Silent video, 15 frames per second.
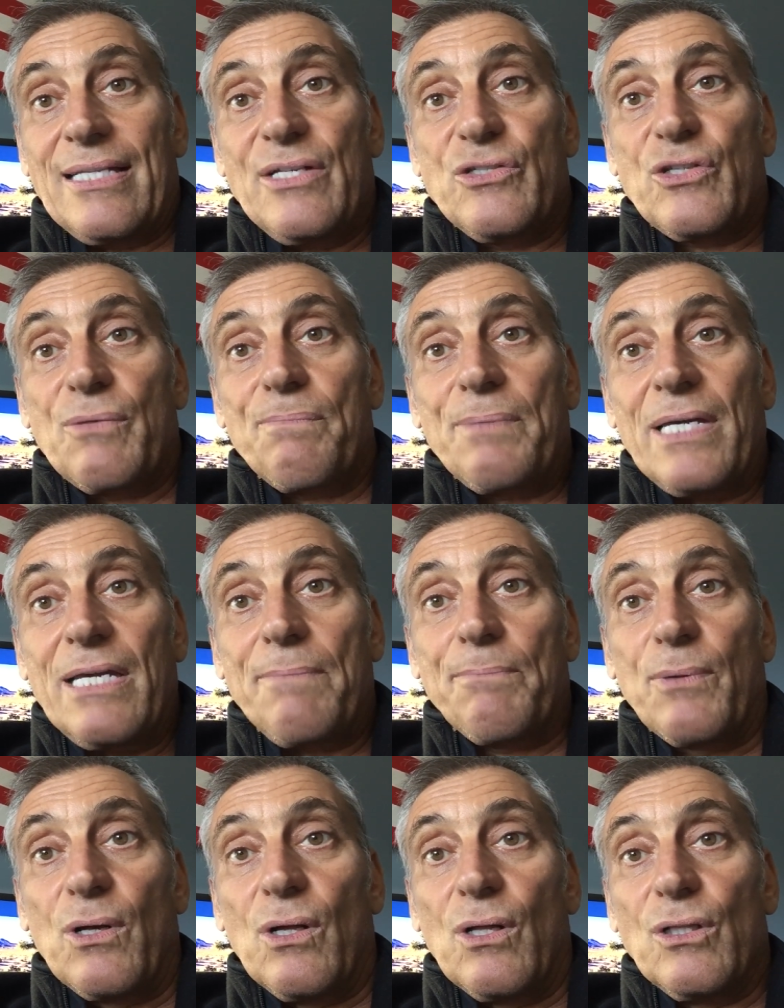These are
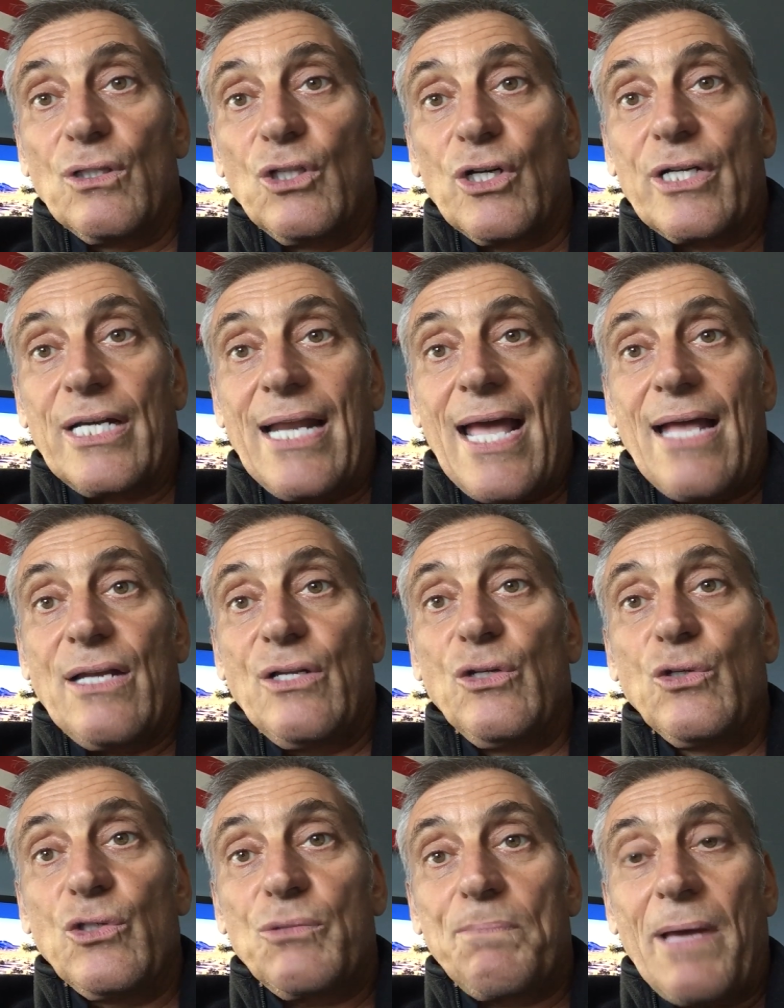people looking at
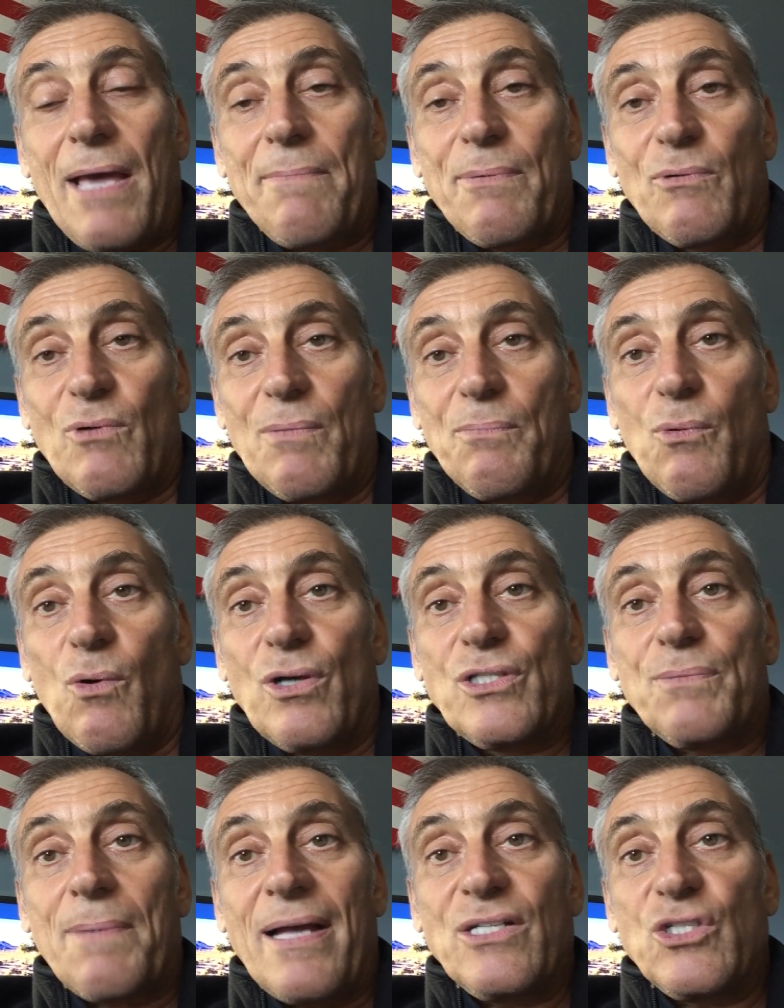newspaper
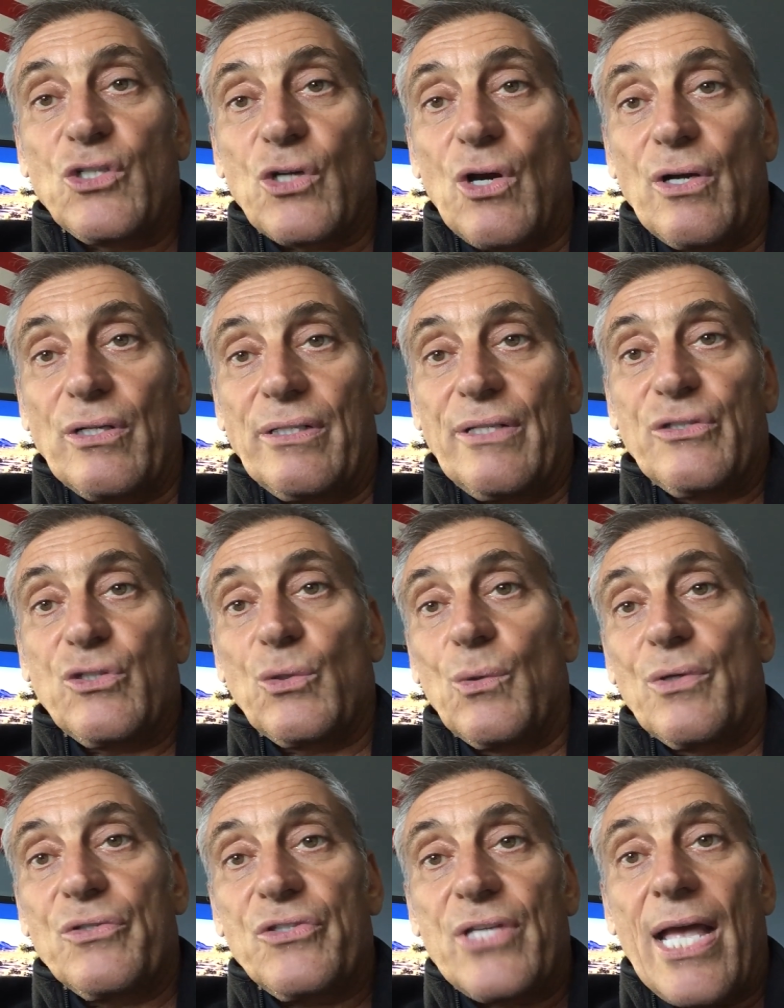reports by journalists who
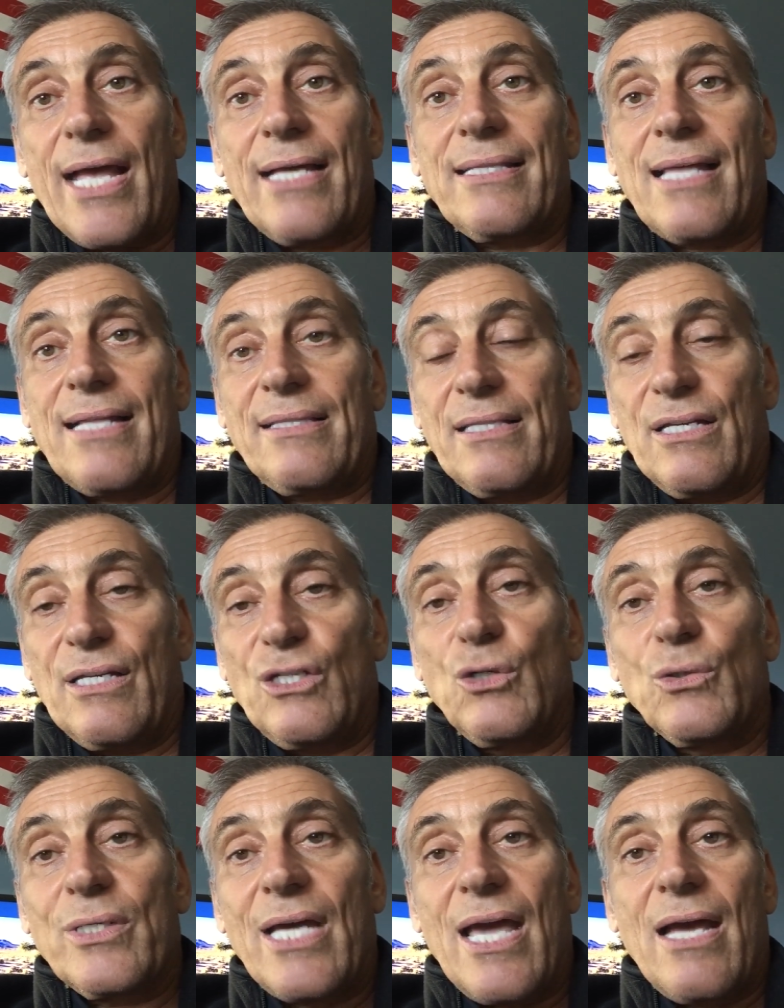are saying that
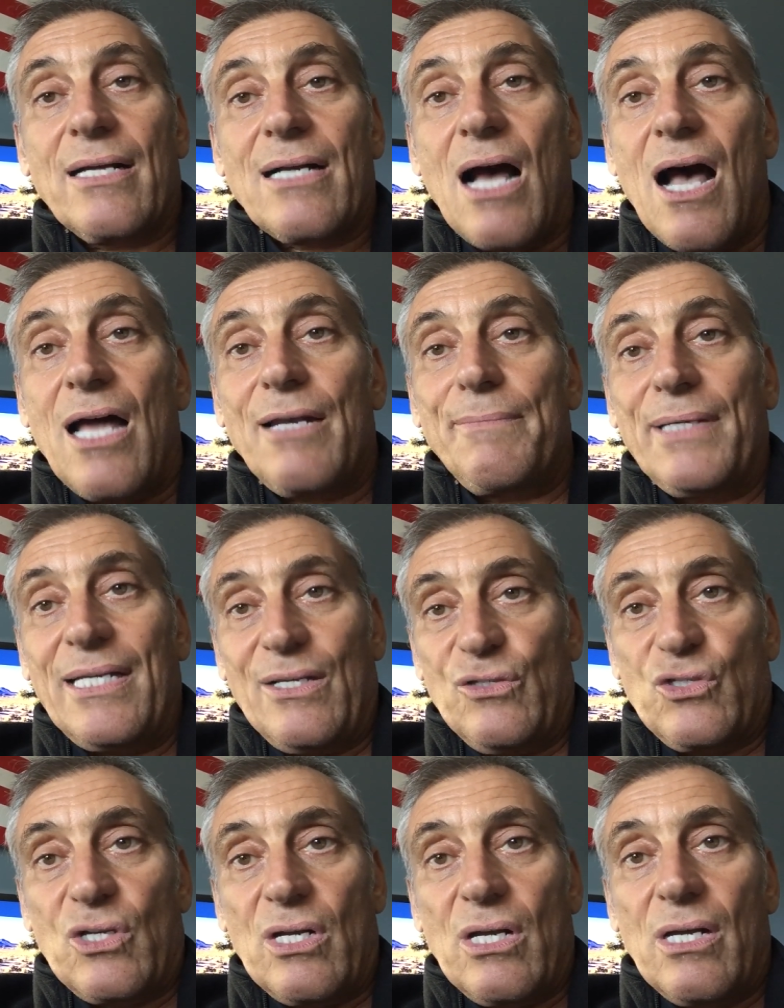the UK economy
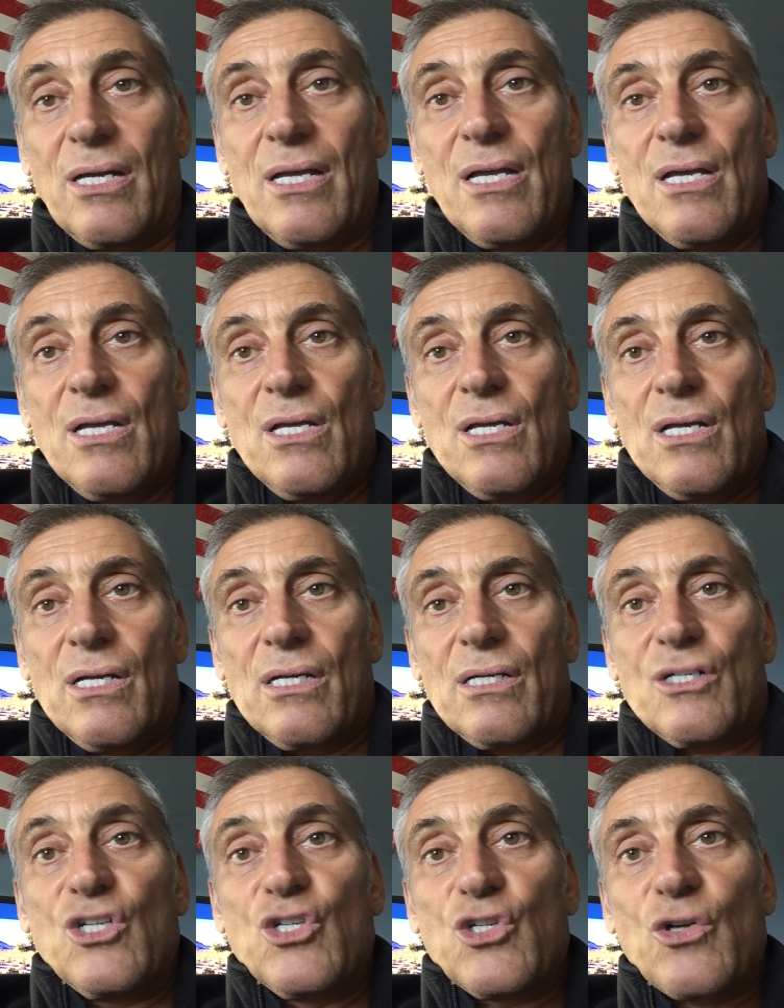is going to
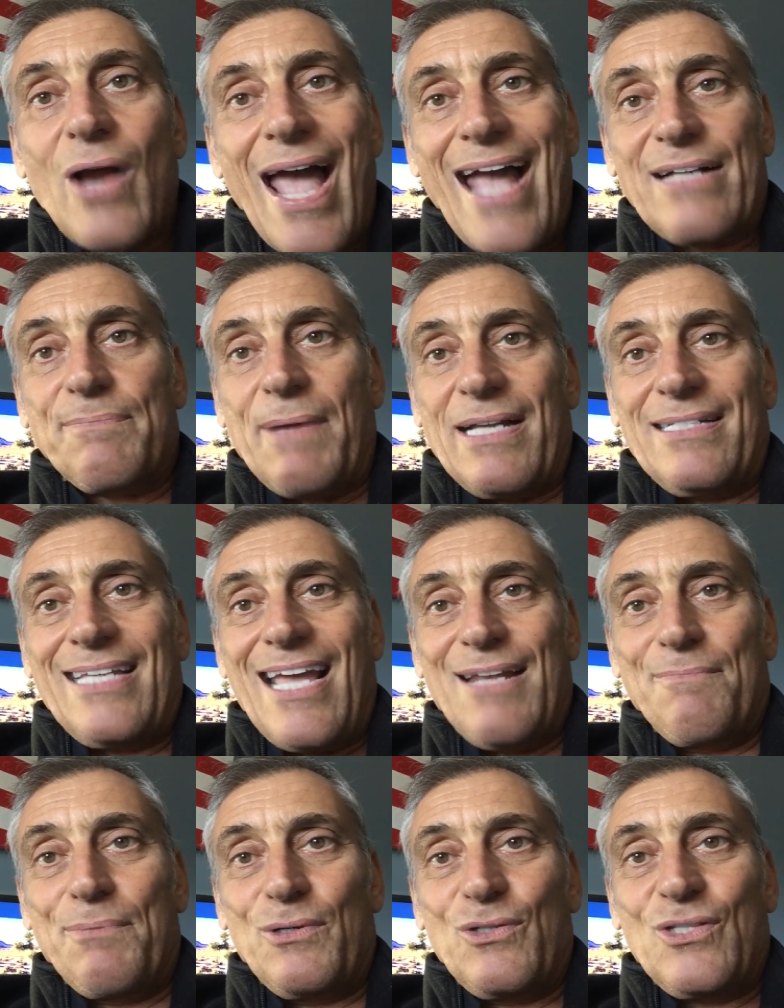contract by
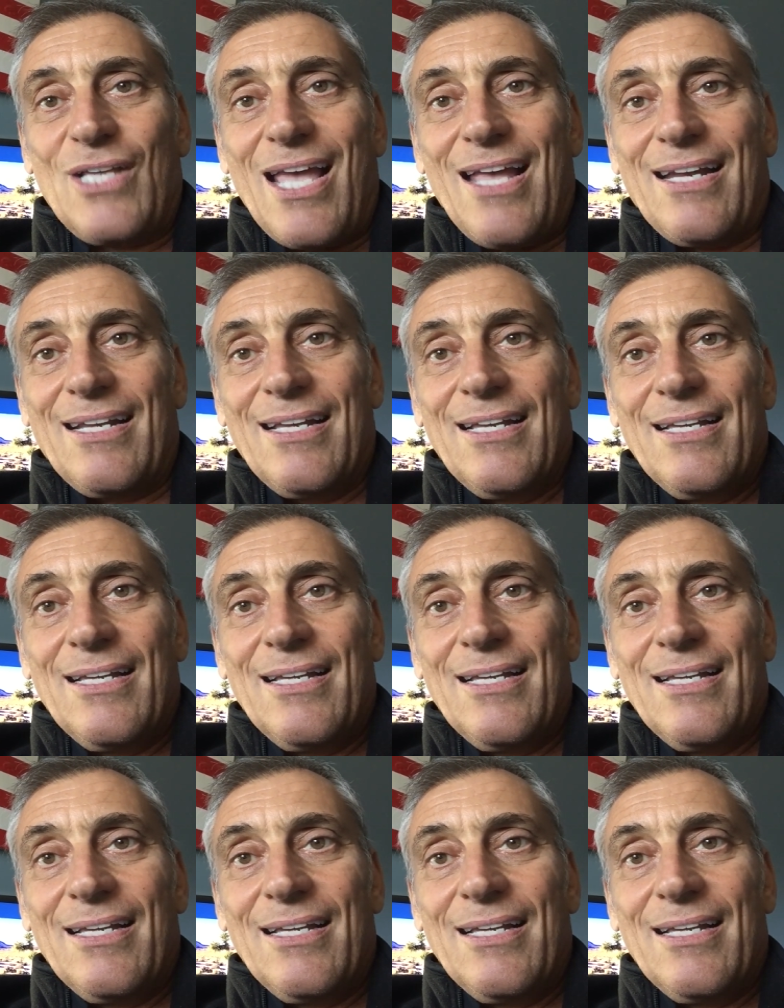10%.